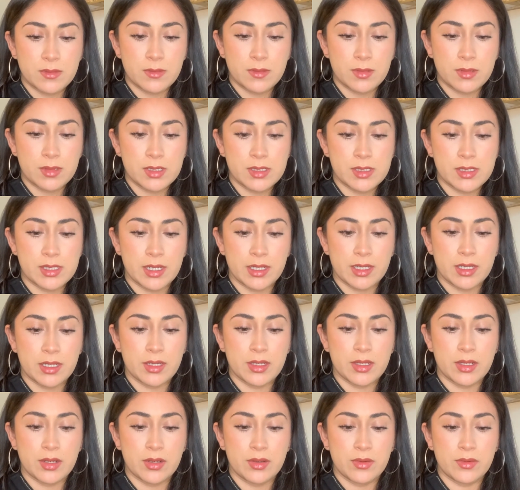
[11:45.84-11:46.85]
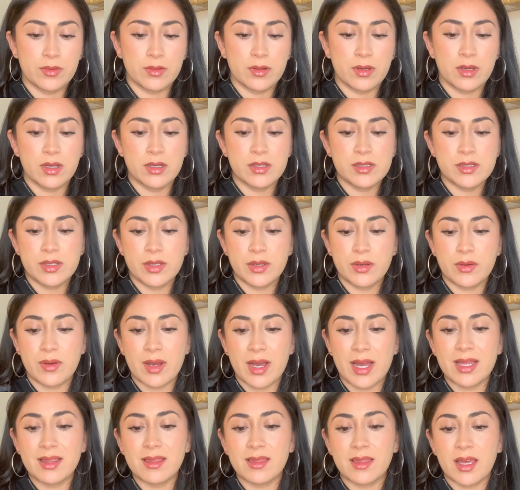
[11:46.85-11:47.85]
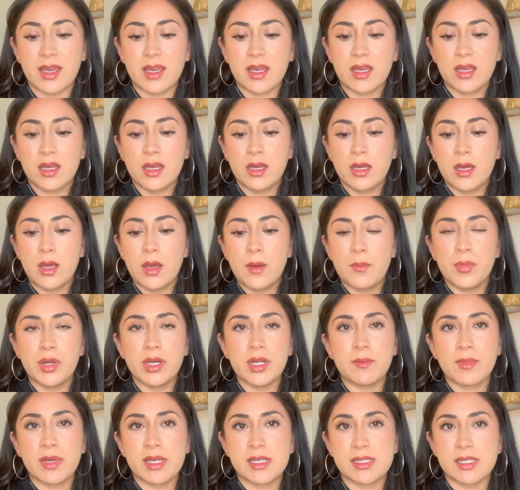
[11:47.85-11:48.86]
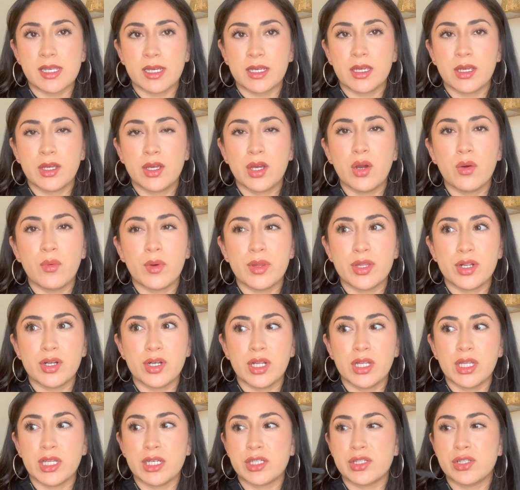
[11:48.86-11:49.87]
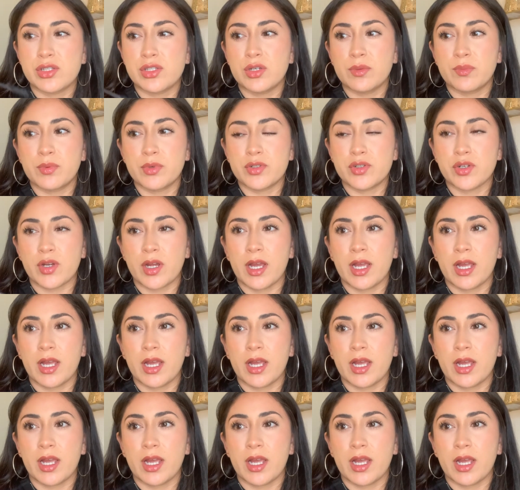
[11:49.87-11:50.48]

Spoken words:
Second coat. Also, I like putting my second coat when they're not like super dry.